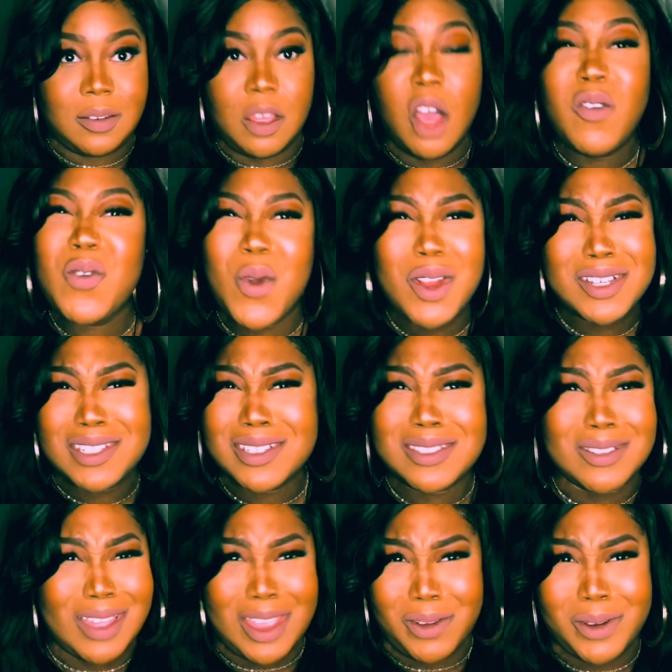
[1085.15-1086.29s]
Of course she's
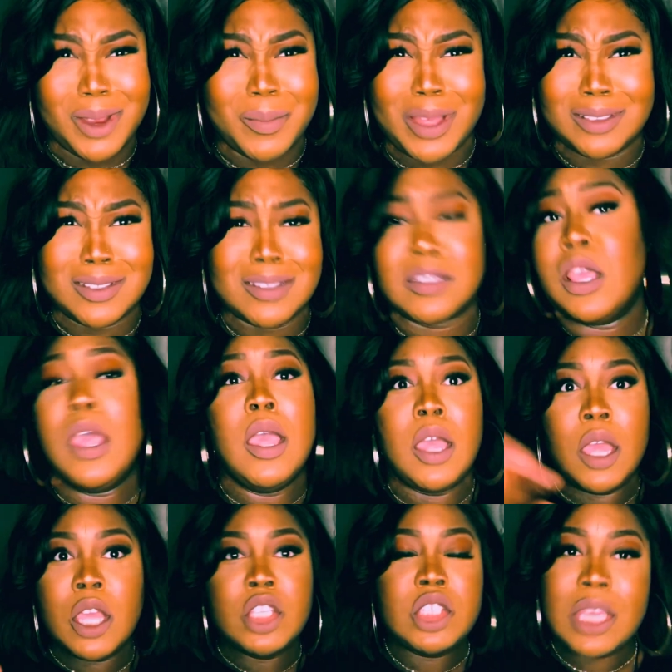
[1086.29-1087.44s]
still angry about this.
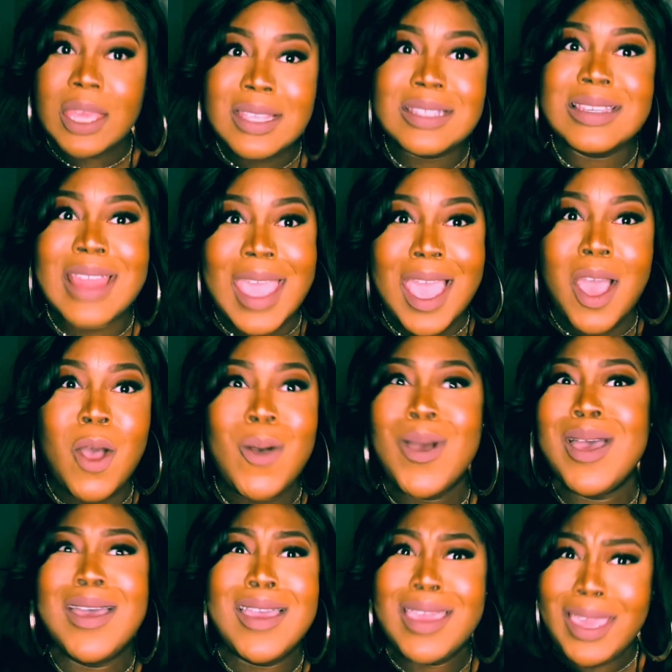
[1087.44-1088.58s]
She's now
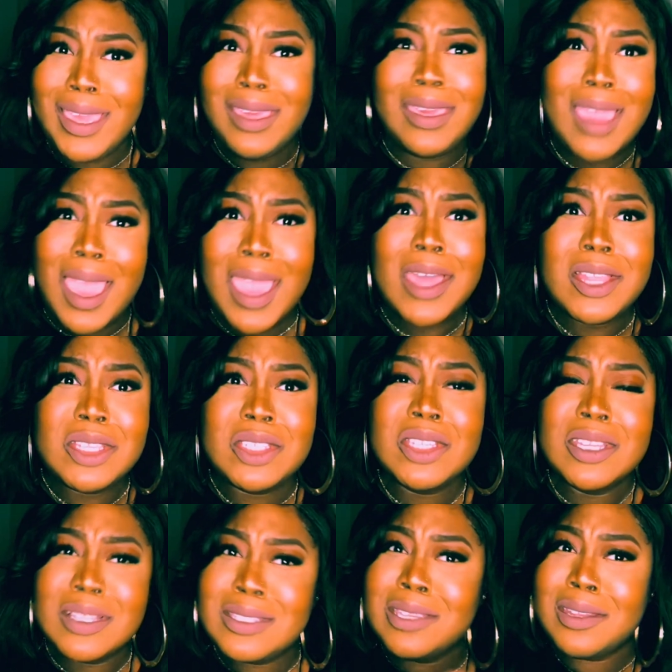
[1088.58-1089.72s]
engaged
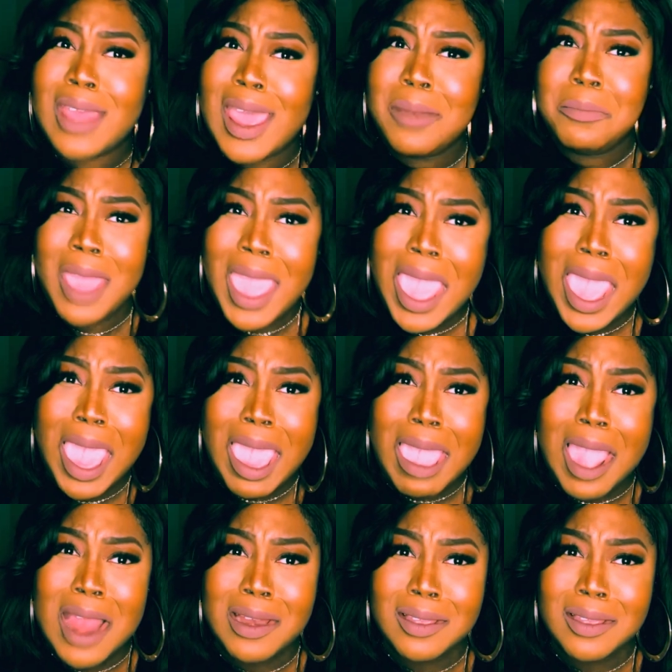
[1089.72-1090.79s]
to that man.